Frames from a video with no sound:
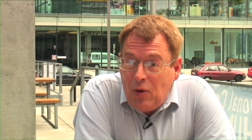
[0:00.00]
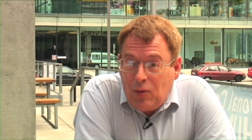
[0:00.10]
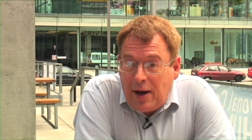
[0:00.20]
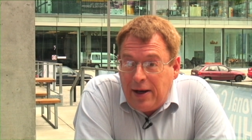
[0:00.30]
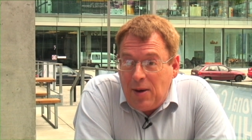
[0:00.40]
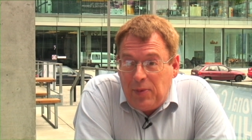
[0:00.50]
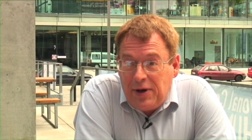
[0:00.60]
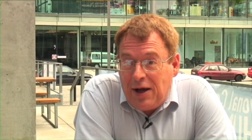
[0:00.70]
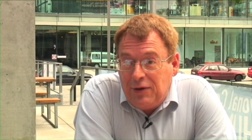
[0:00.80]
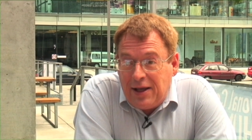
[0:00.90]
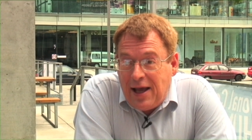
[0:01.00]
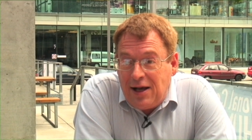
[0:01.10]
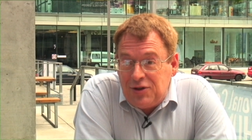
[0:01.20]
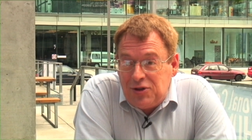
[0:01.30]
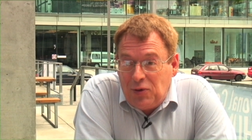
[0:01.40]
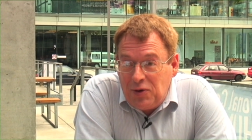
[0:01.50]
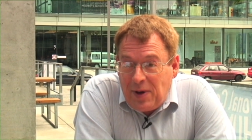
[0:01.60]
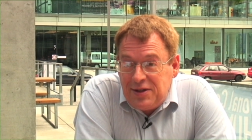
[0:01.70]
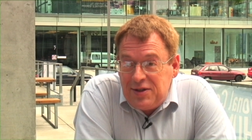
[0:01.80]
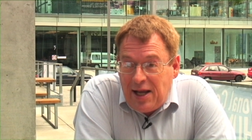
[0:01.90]
running up and down the Castro with
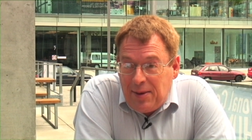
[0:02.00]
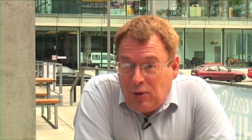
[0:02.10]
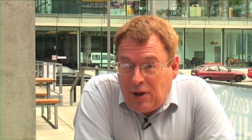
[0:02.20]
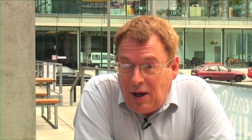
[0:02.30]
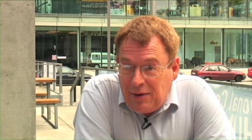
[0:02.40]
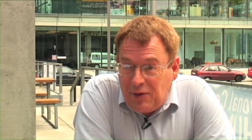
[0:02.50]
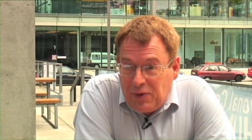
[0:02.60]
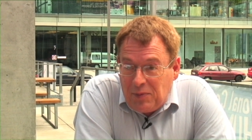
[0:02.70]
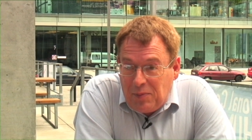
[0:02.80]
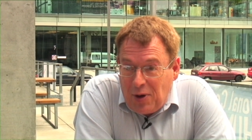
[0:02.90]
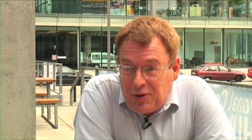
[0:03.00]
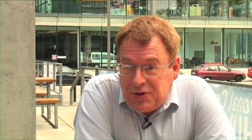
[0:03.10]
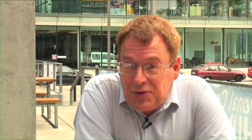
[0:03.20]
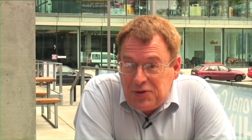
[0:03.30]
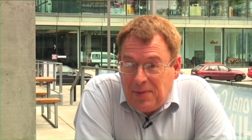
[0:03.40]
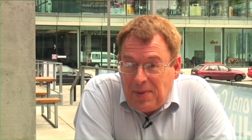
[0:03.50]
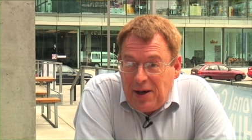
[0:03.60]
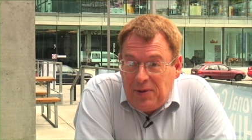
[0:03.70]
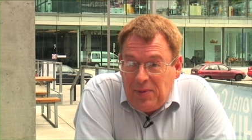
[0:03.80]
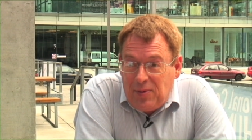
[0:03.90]
my staple gun and posters
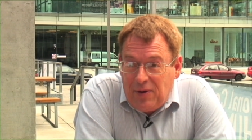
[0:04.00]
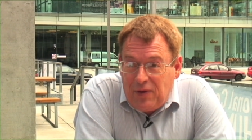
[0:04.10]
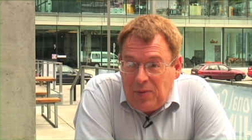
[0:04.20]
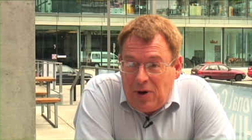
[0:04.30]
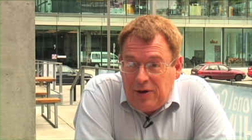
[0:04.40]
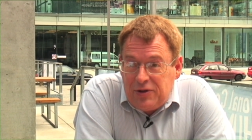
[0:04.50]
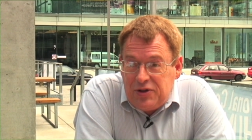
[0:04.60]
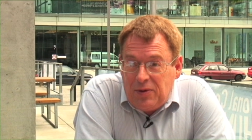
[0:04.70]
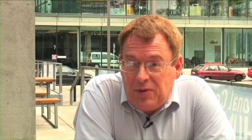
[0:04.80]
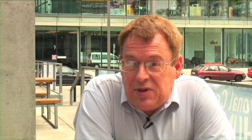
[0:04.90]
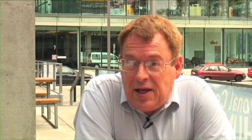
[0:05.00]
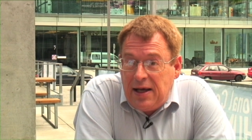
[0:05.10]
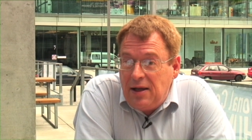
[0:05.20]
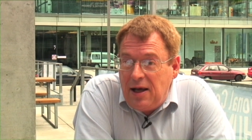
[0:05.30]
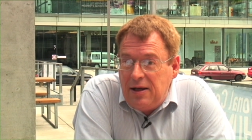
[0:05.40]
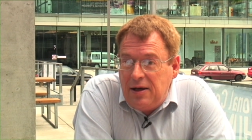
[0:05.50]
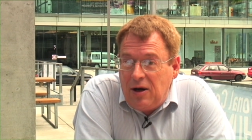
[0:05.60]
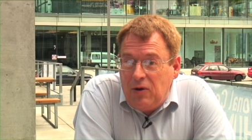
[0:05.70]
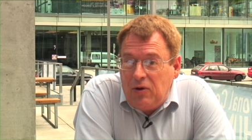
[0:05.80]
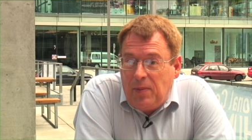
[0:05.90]
reminding people of the march, there was a headline in
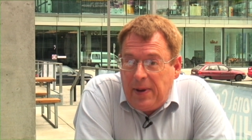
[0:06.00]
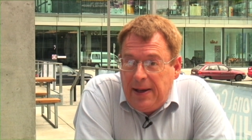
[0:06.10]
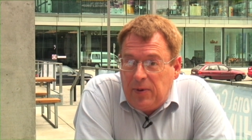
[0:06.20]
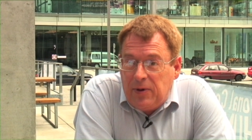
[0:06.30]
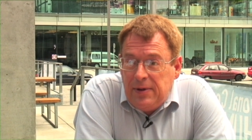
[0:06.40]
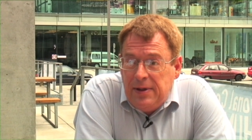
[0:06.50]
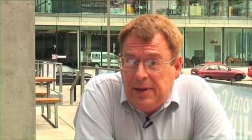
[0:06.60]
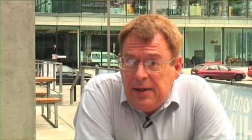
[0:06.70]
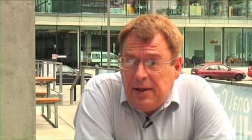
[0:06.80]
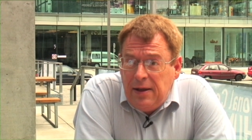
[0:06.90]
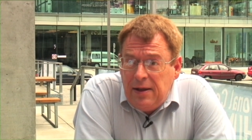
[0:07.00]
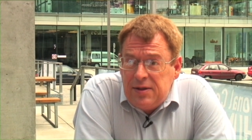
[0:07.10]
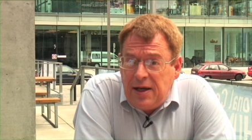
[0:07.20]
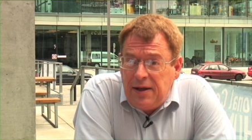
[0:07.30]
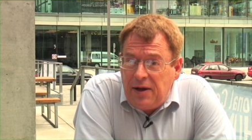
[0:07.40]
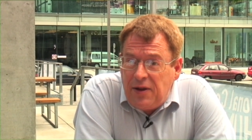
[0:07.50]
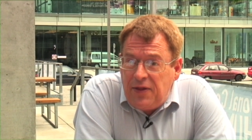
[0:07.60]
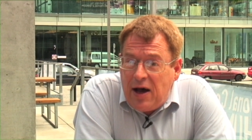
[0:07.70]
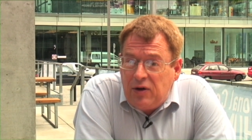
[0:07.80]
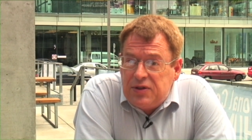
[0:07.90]
our local paper saying that
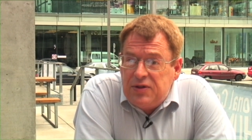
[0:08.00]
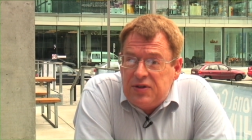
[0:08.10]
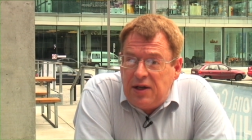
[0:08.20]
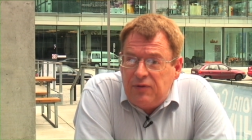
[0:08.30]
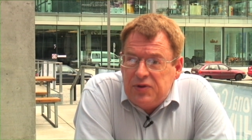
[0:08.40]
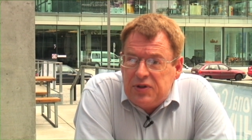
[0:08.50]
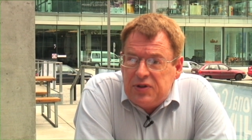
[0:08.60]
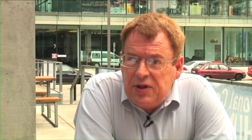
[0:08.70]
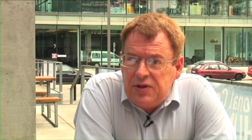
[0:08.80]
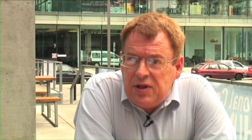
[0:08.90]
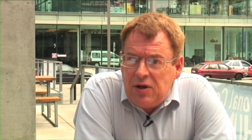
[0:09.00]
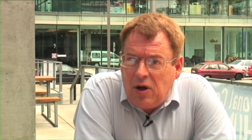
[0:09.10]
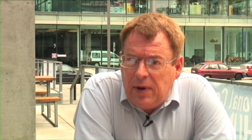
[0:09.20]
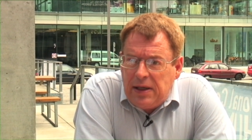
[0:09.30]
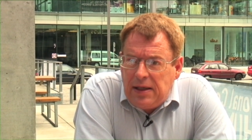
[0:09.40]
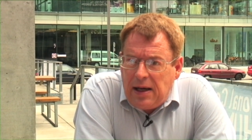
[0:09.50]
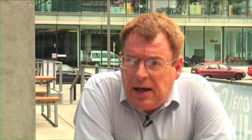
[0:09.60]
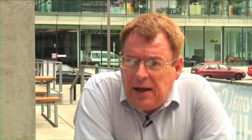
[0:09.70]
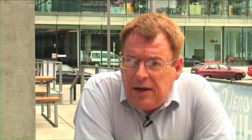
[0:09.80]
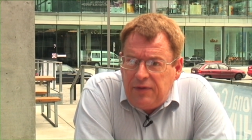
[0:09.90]
1,000 San Franciscans had already
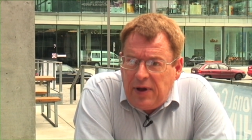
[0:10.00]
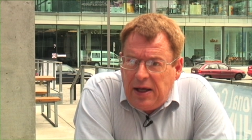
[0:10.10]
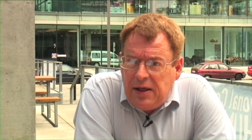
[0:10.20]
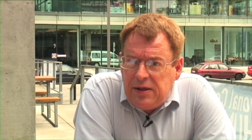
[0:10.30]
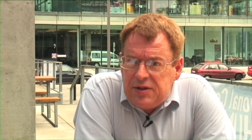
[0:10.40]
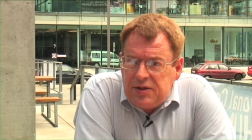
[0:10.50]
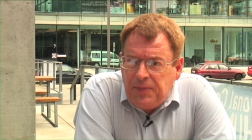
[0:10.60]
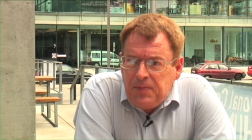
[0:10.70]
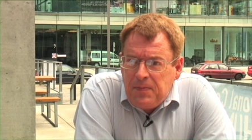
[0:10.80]
died of AIDS.